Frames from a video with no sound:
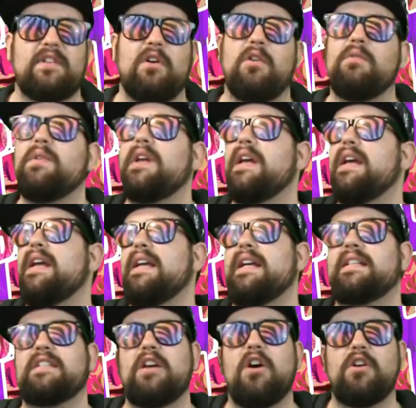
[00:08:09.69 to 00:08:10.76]
So
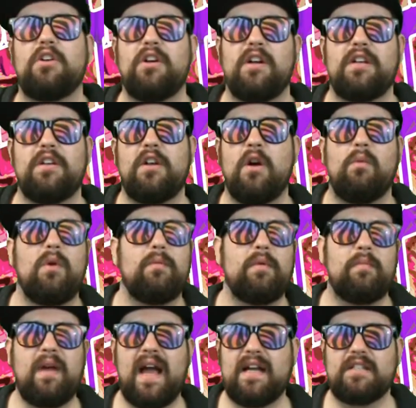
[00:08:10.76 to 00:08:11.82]
it's all good. You know, we'll
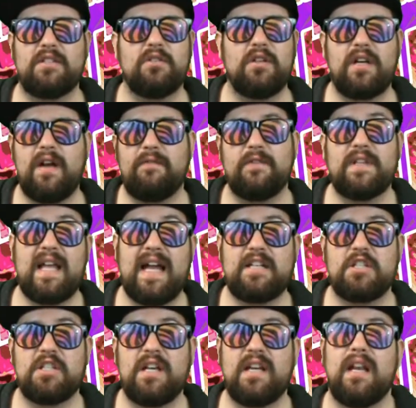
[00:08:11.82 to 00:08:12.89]
be back soon enough for
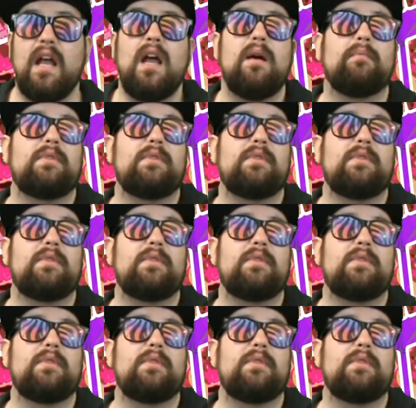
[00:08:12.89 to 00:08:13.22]
that shit.